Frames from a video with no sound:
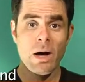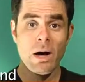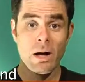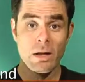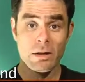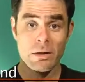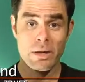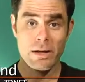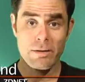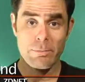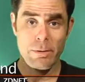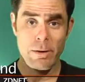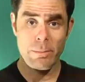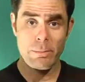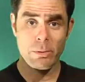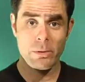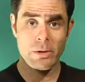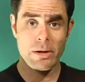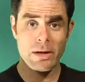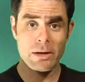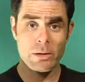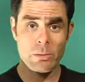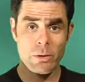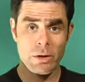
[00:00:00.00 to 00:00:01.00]
a lot of people
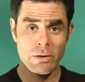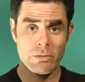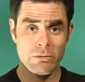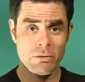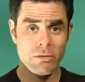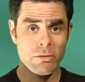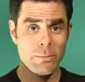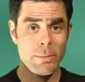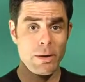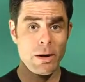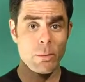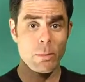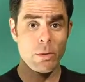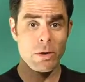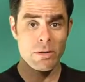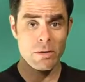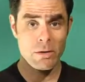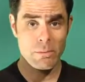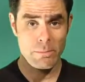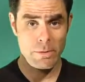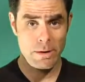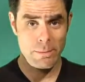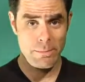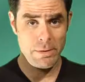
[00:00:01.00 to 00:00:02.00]
had questions about whether
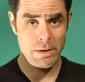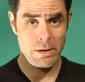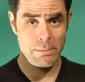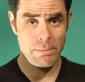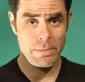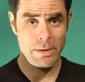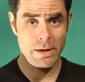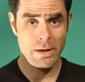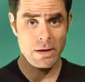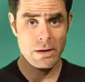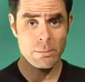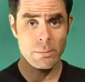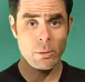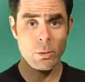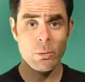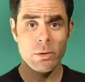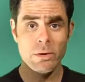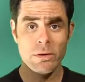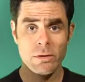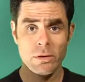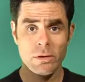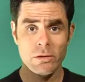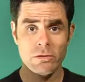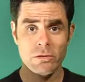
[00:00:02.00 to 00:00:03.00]
it might be compatible
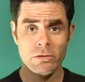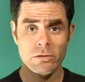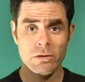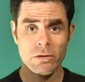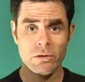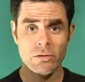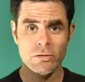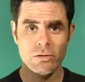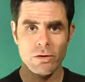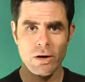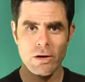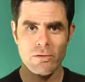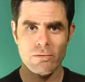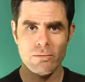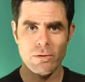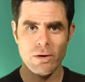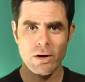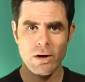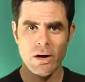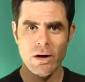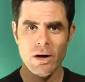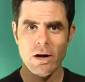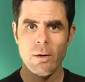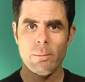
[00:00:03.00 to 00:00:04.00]
with their existing
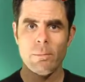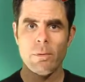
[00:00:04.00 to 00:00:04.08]
software.